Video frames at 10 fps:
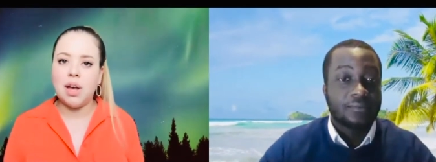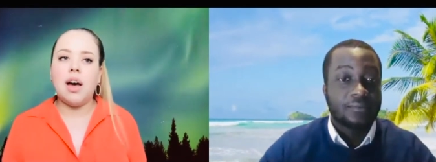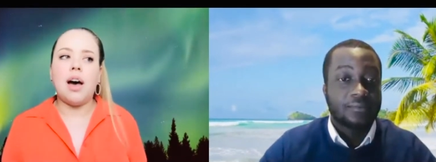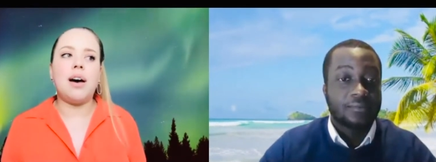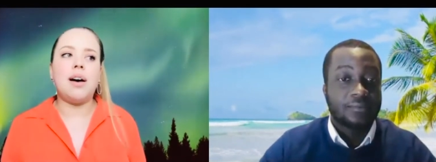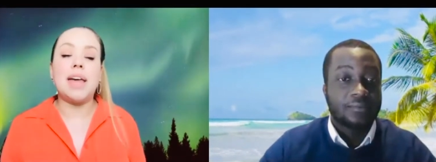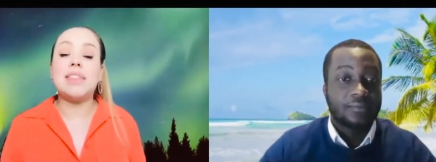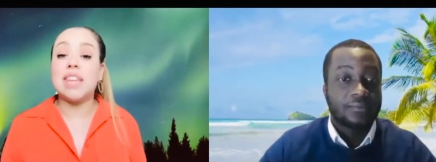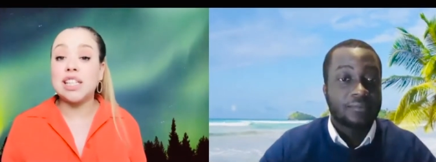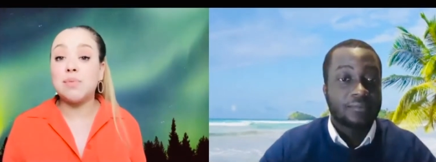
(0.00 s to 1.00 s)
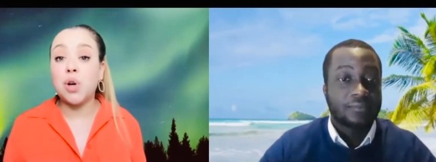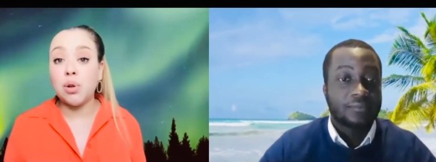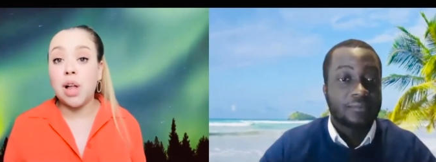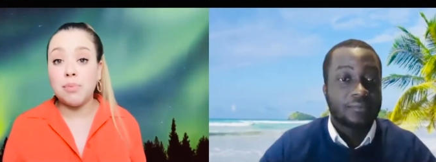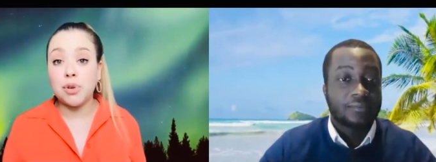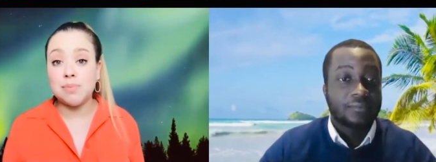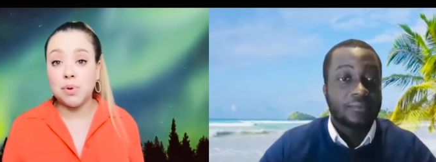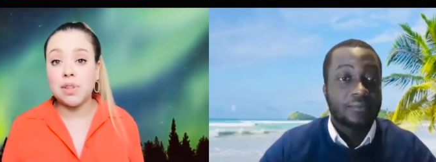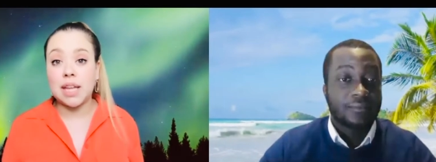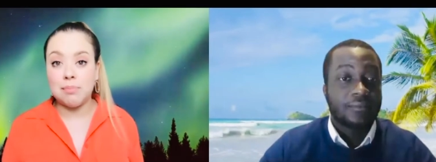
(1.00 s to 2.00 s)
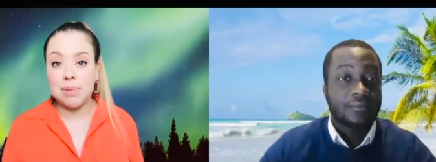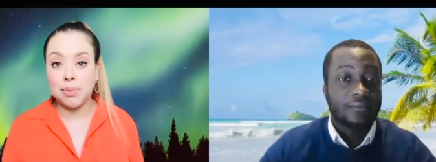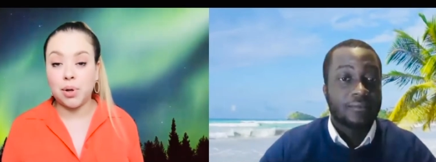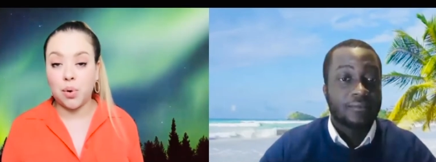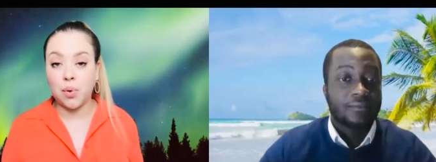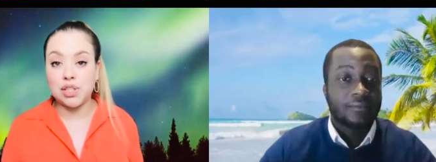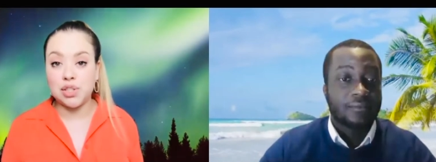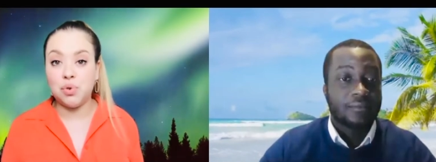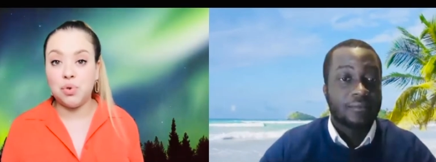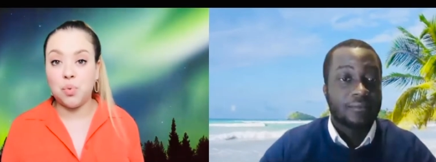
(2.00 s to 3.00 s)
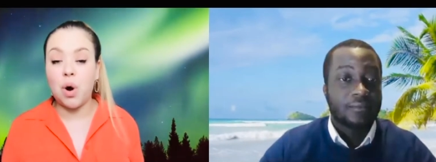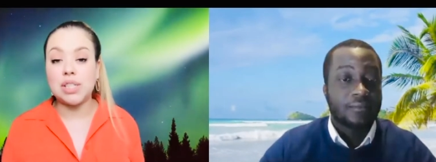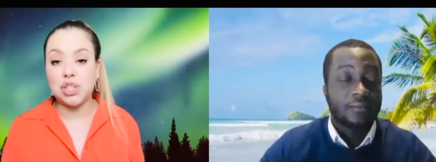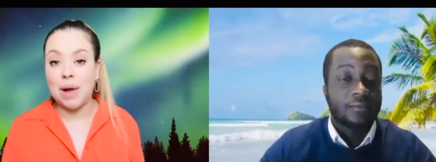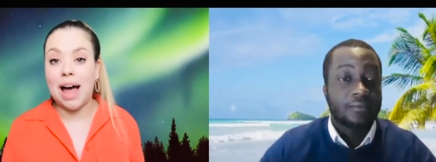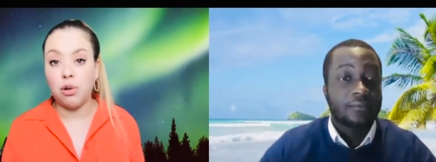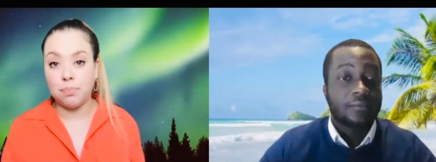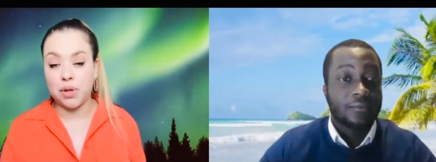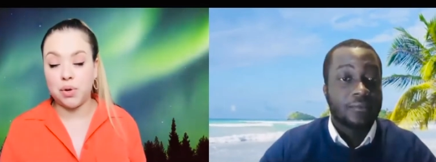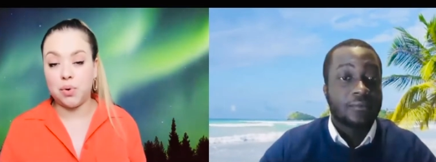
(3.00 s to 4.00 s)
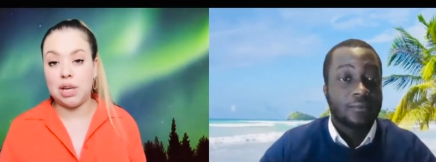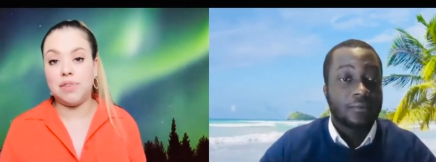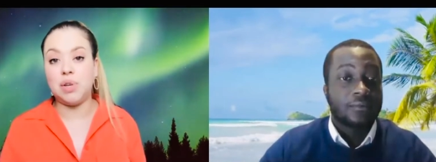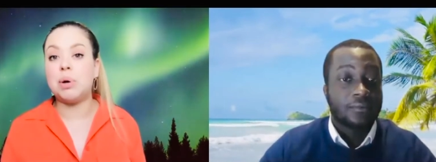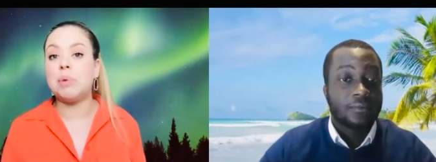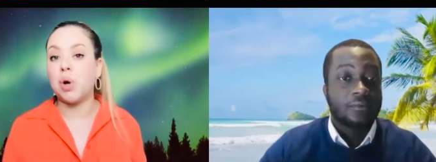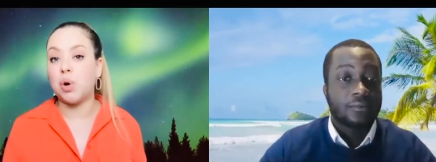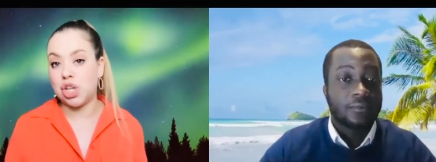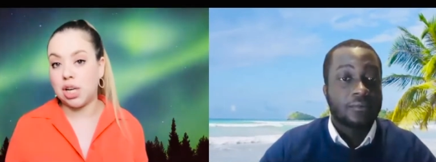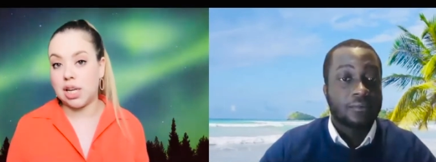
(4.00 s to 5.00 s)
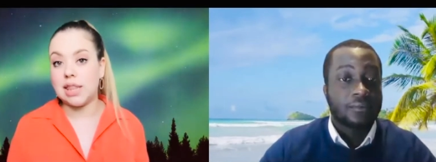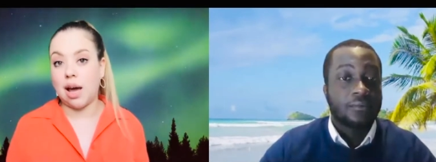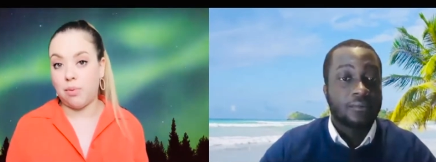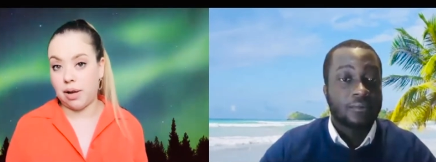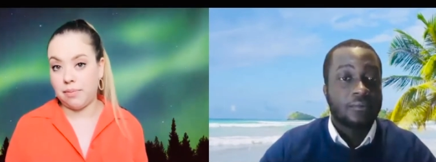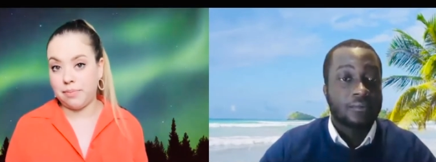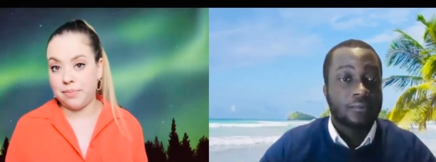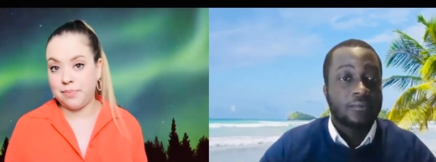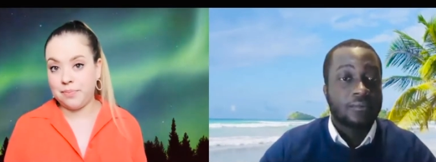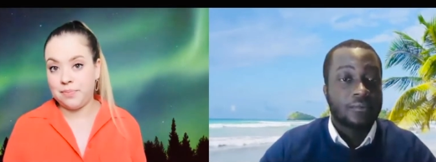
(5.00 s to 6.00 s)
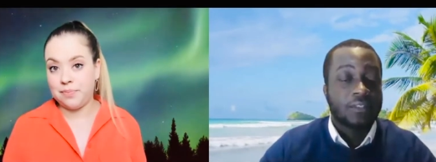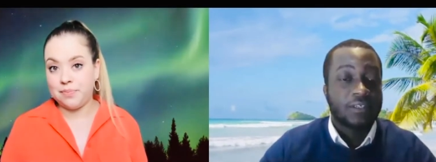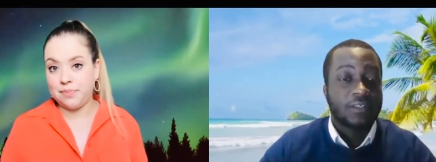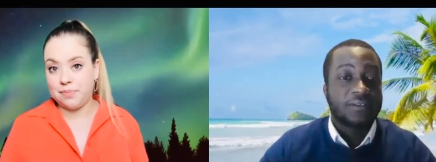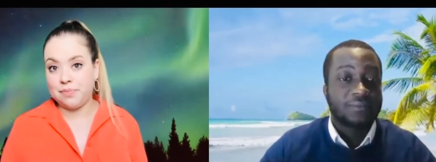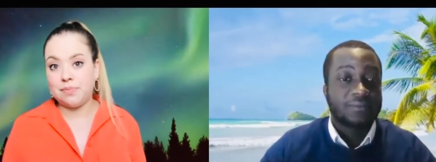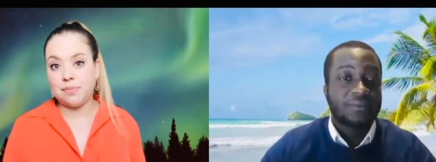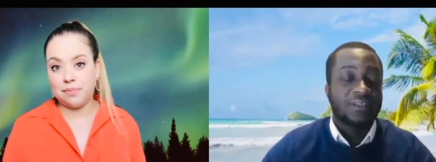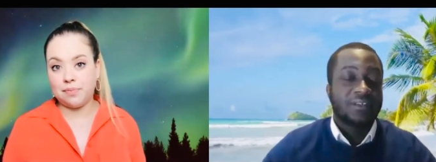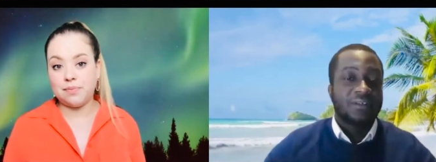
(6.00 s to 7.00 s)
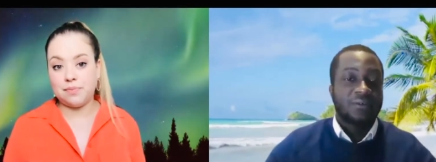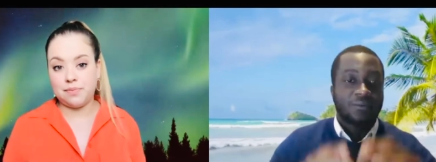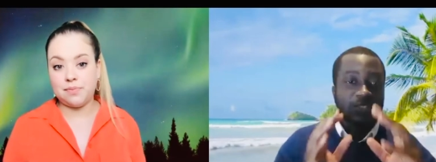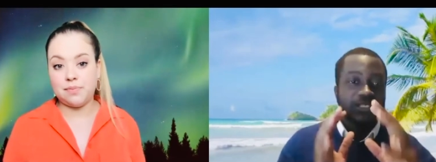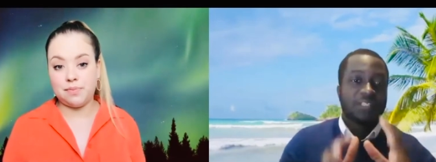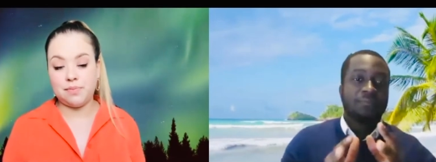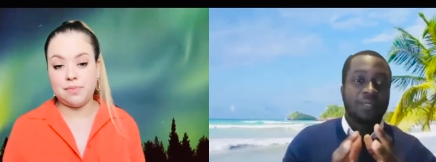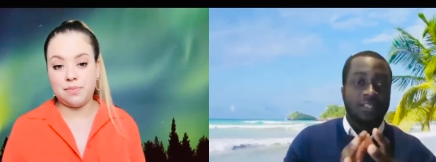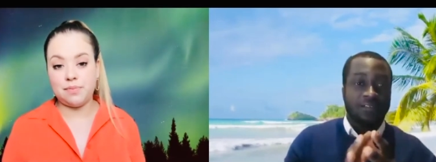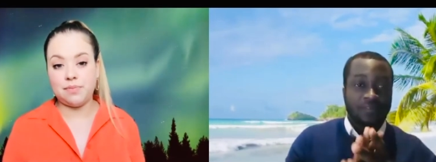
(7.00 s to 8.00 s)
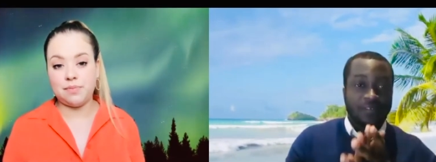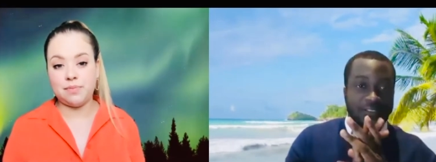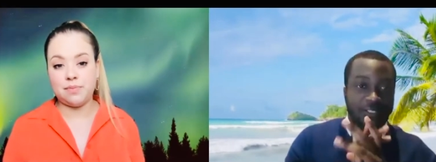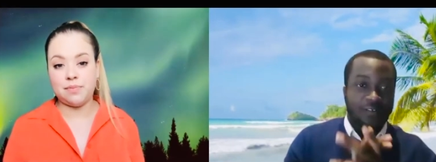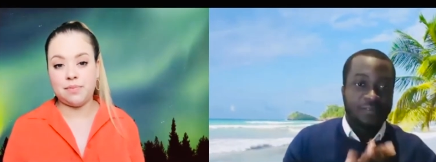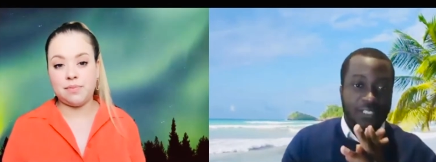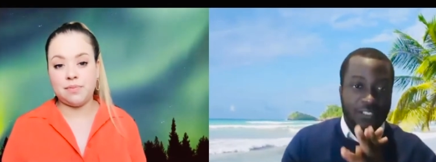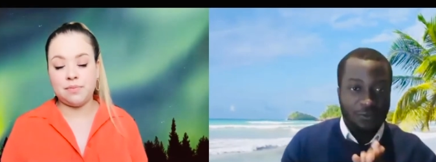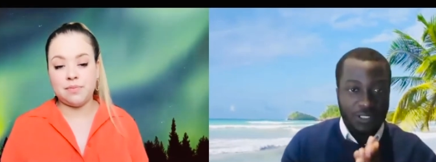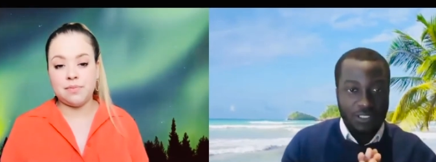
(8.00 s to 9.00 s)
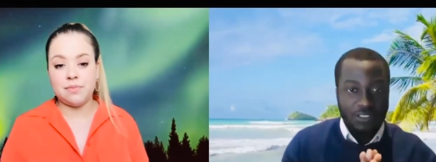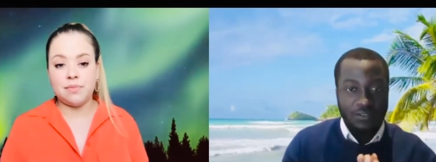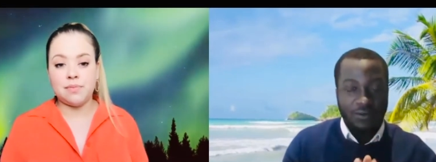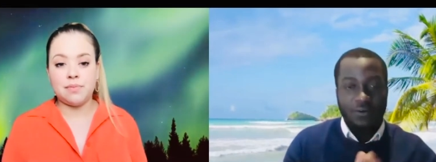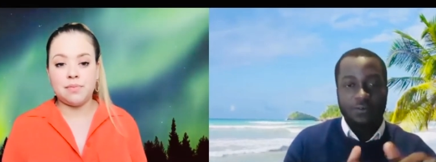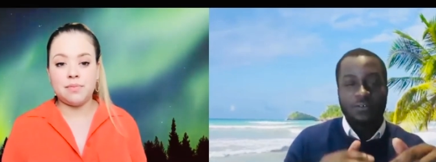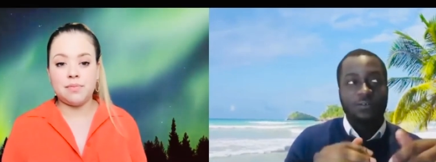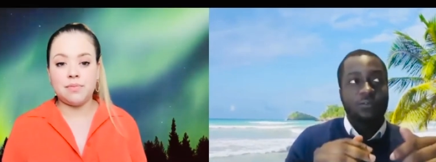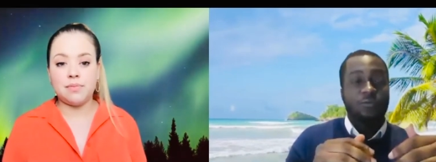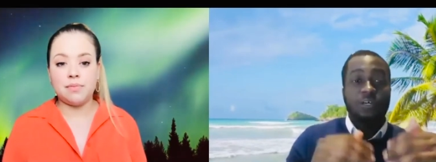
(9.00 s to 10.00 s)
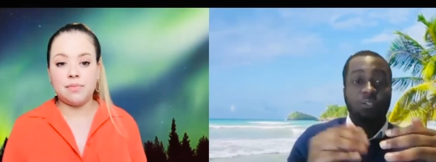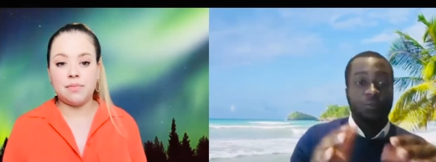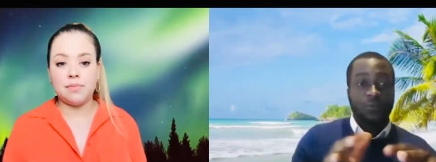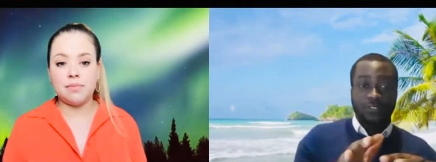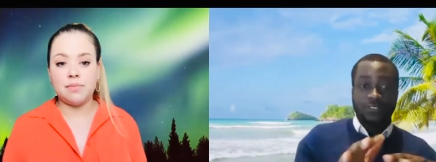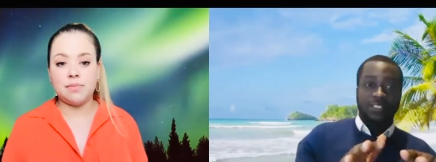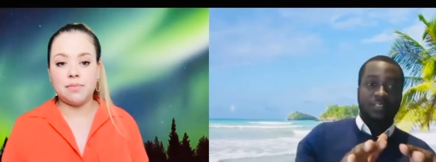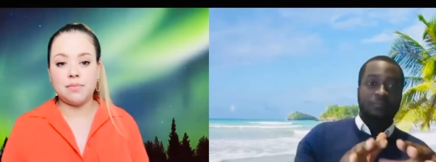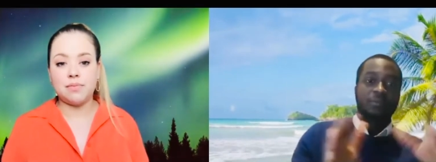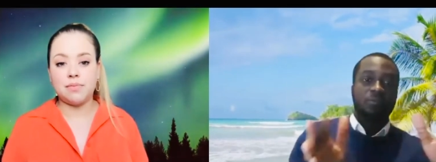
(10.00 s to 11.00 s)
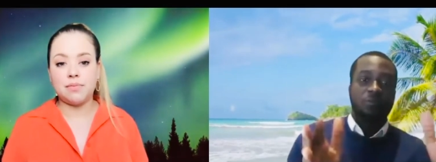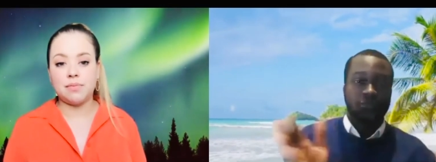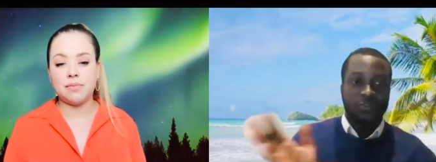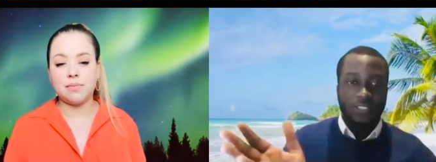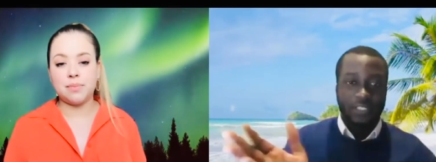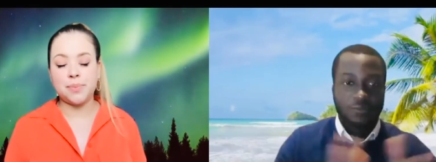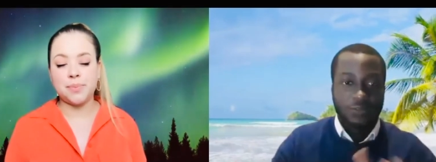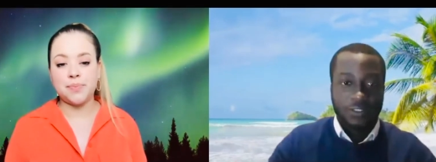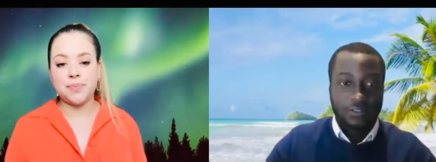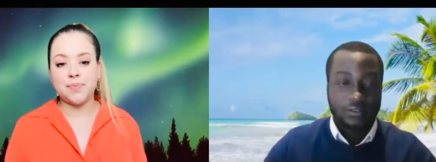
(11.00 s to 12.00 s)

Speaker 1: Uh, and things will go a lot more smoothly and people are going to want to help you if you approach it in that way
Speaker 2: yeah what are the benefits of networking, or why do you think people should network?